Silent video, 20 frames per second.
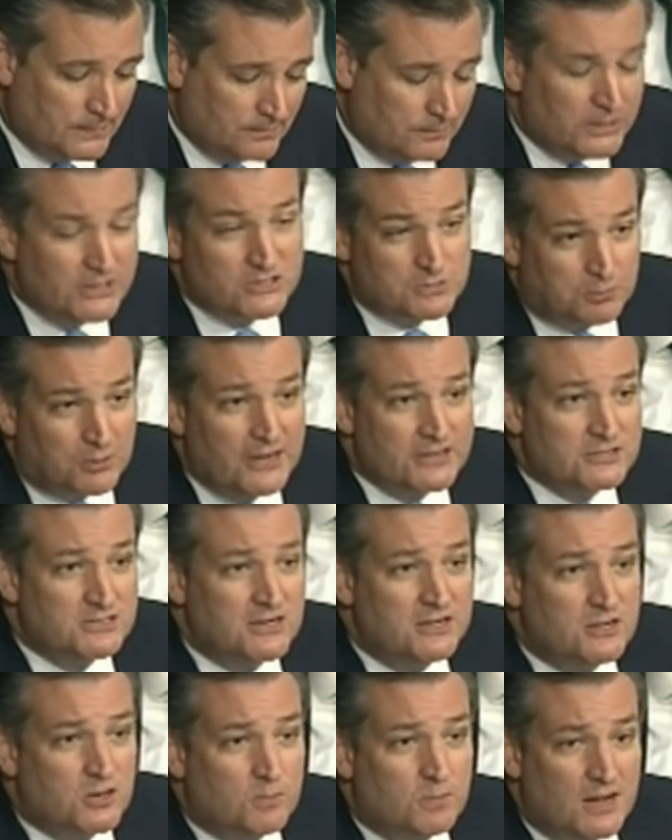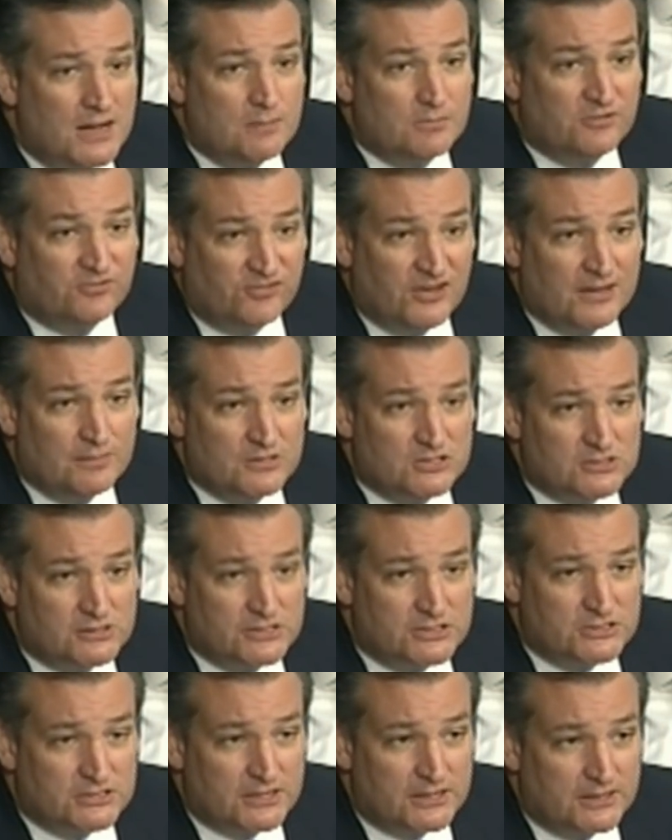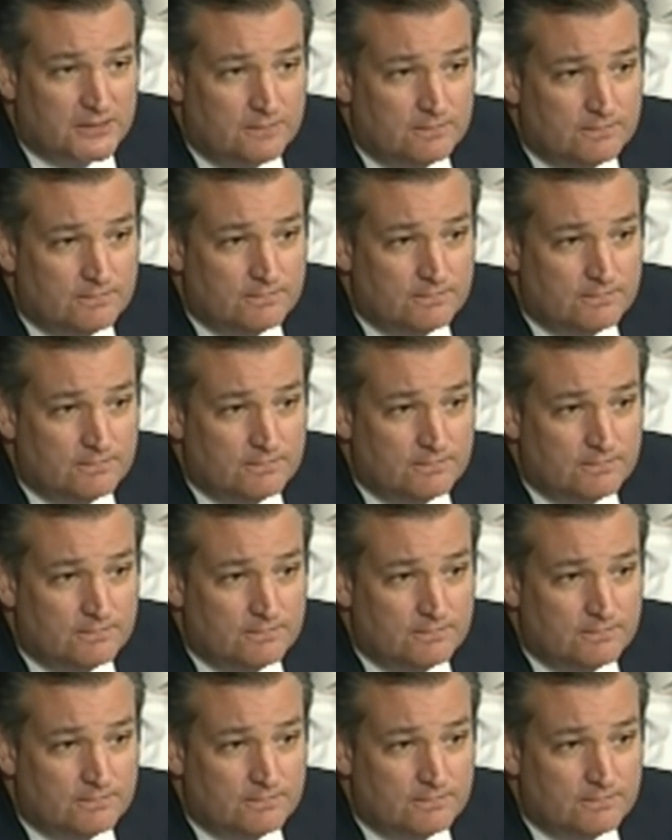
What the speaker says: But as President Obama famously said,